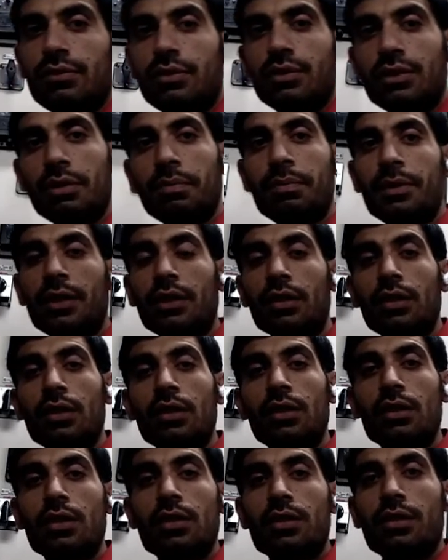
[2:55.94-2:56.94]
For
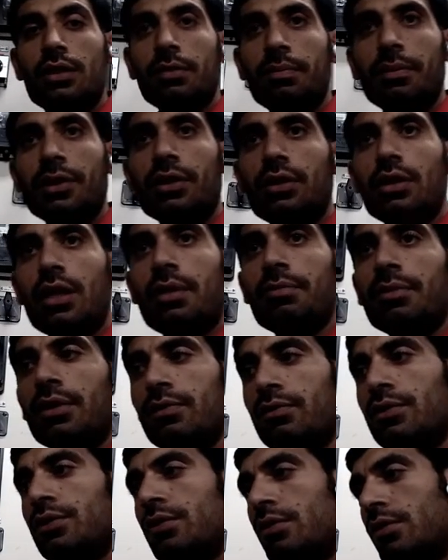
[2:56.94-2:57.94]
tripping
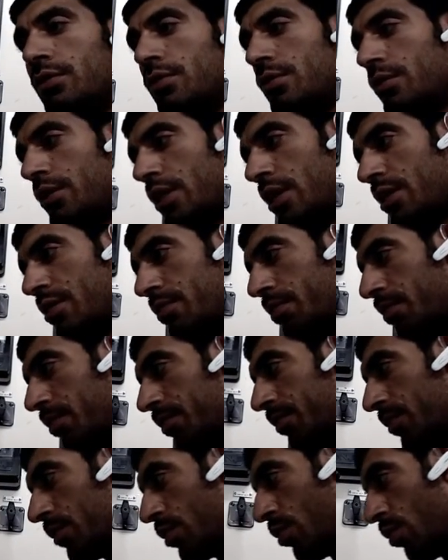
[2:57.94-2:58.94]
timing we test
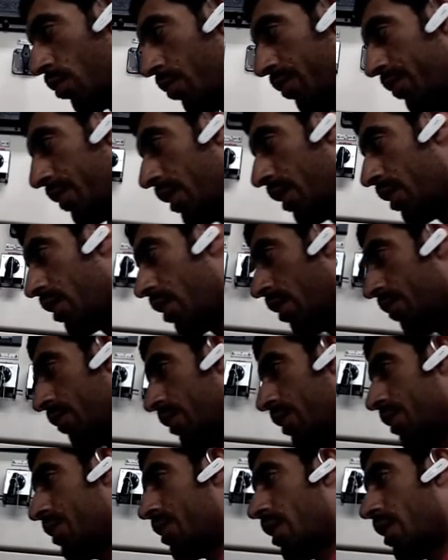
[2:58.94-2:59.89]
through Frika. We